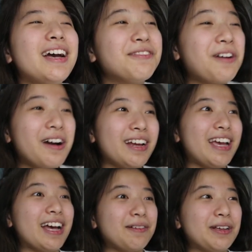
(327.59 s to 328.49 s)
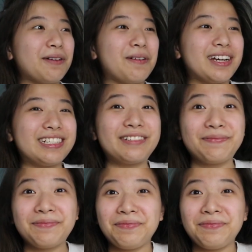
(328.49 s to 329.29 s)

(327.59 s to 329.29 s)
I have Khan Academy to watch.